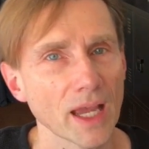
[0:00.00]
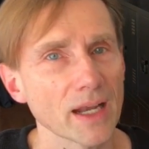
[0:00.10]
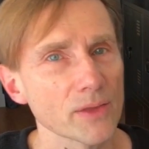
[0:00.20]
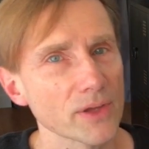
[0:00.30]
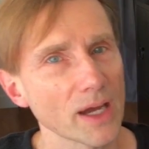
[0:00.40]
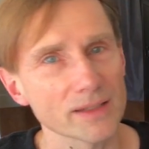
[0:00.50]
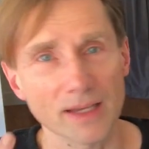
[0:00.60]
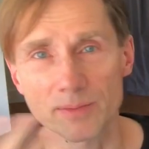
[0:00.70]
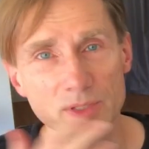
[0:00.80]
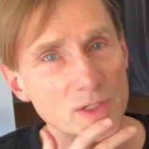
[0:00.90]
And I thought,
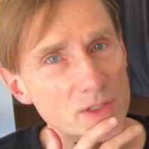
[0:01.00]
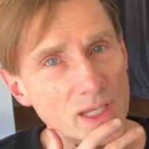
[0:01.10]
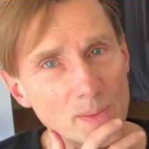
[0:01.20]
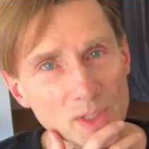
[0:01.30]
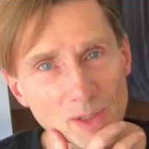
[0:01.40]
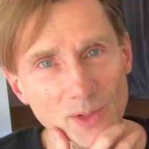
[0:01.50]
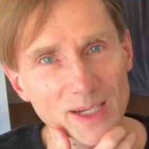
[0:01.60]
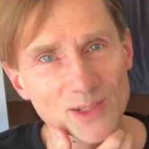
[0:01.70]
I'm still skeptical, right?